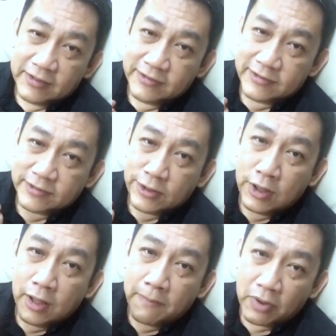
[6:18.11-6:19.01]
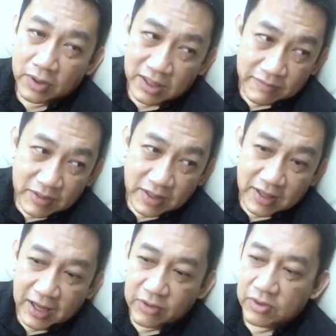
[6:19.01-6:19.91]
This is called apocalyptic
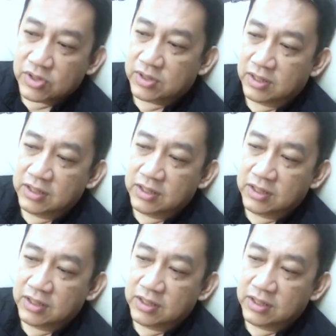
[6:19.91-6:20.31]
language.